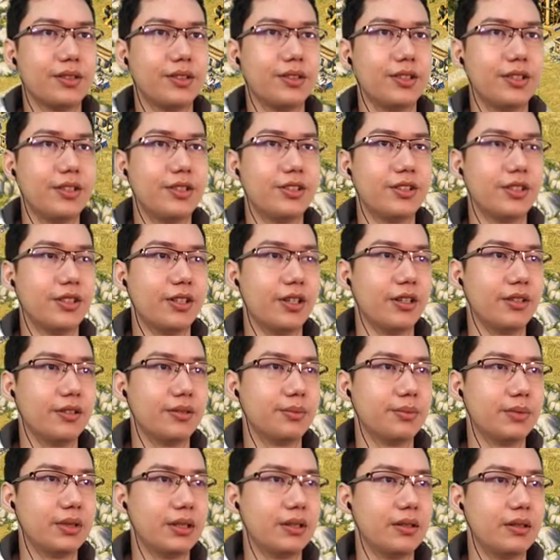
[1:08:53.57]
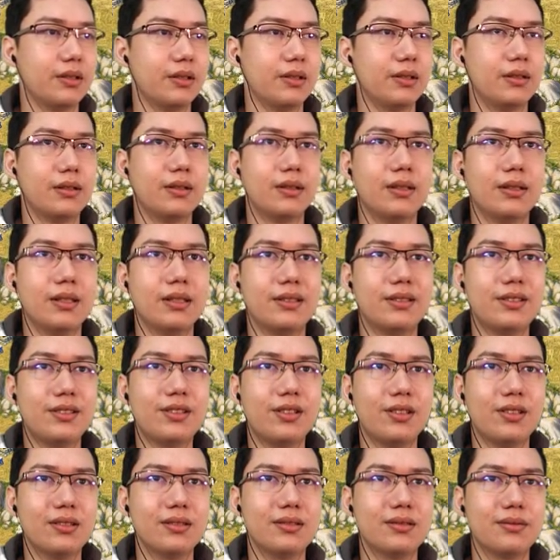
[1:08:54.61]
Good to know. Is
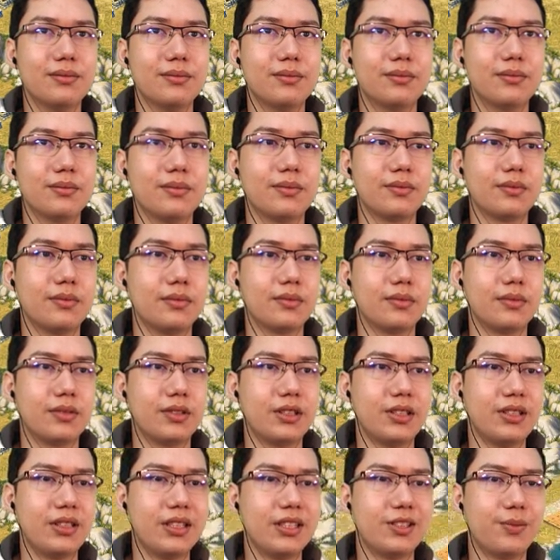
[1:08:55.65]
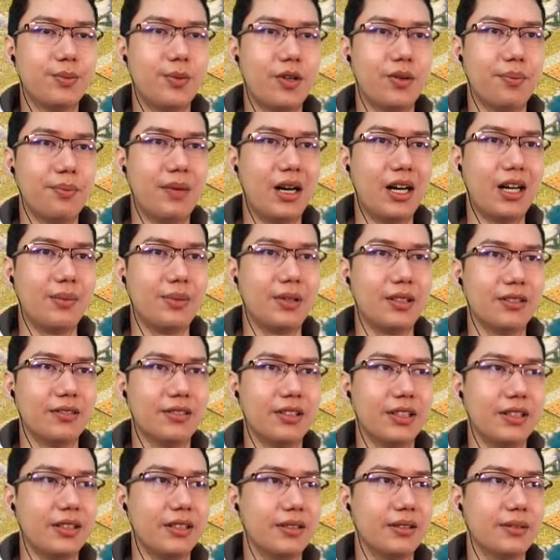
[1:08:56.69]
this... This needs more marble,
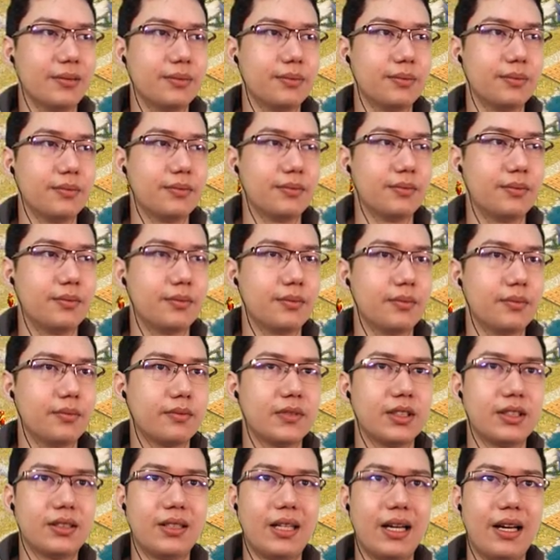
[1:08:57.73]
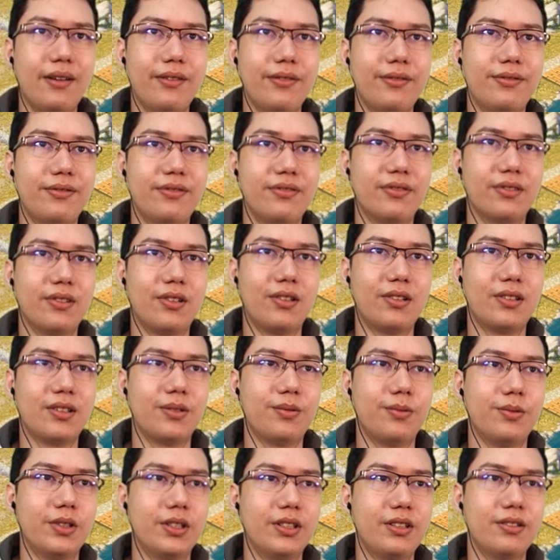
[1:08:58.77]
really. Does it have all
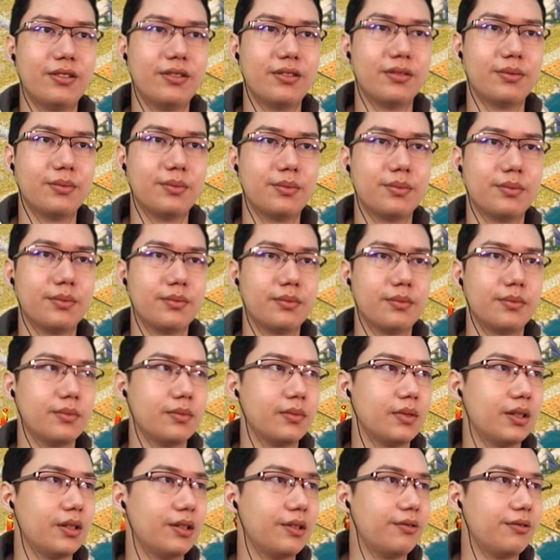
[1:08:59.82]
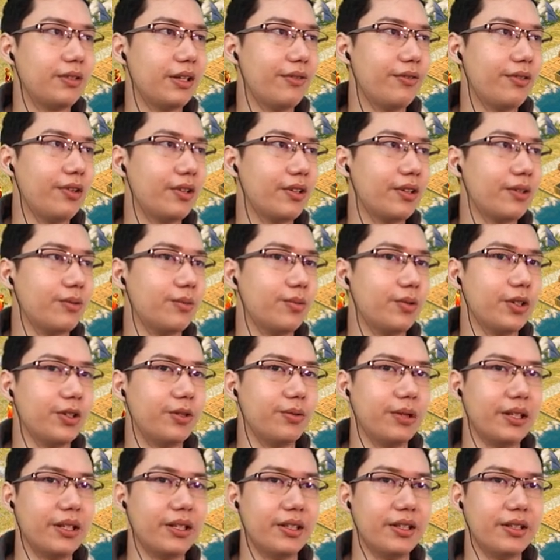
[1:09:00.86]
the wood? We have all the wood
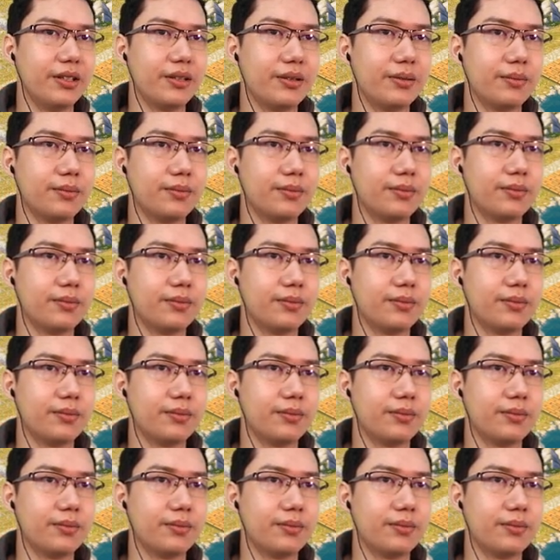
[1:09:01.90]
we need.